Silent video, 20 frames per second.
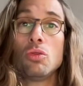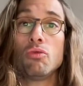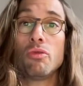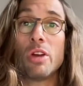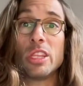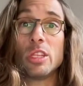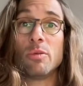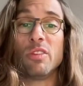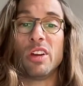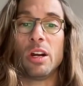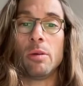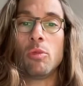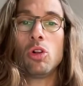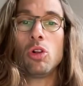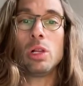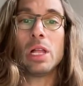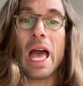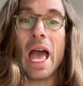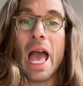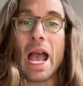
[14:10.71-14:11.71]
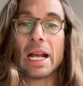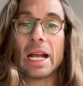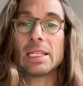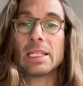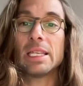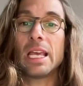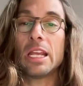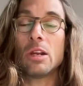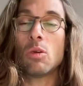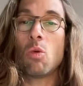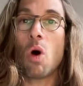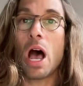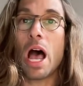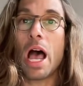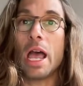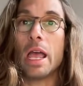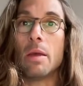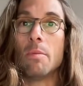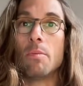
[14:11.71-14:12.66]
random variables, x and y,